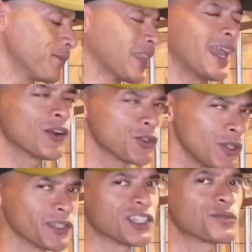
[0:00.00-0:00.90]

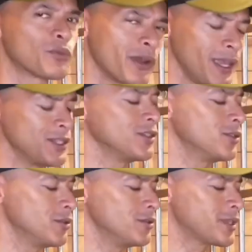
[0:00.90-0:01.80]
aerosols and sprays you
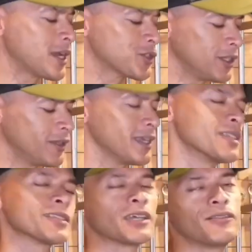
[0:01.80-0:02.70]
use actually on the
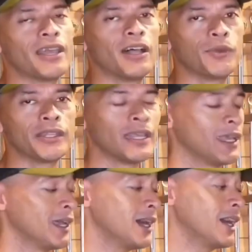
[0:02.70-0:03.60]
inside of the helmet
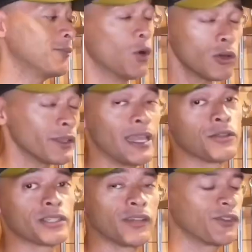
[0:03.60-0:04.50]
or on the
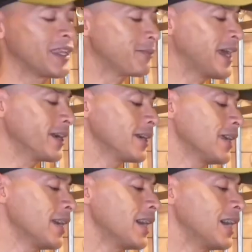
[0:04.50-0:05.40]
outside for that matter.
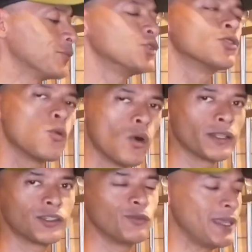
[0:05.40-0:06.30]
You don't
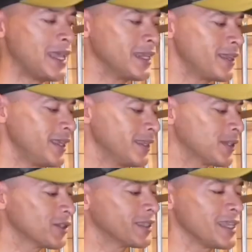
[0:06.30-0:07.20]
want it to be anything
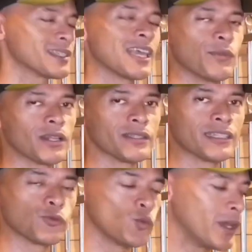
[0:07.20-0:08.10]
that contains chemicals
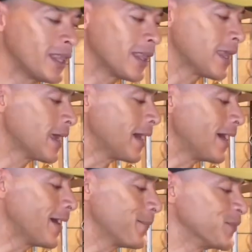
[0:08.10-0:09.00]
that will
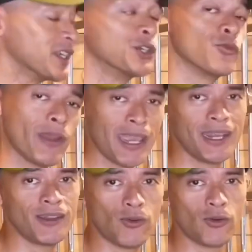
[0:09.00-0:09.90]

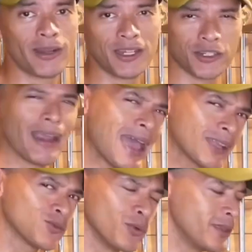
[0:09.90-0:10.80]
degrade or
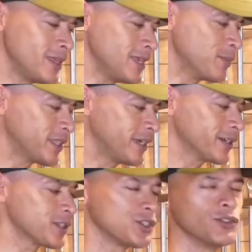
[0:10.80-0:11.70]
interact with the
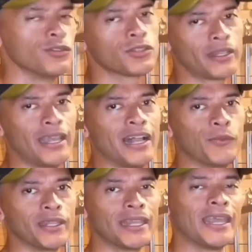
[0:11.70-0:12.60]
materials used on a
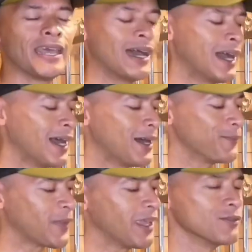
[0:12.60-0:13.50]
helmet
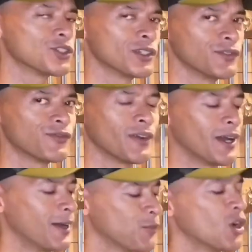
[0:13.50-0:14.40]
and sort
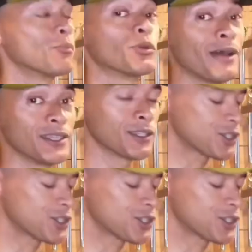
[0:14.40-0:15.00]
of compromise its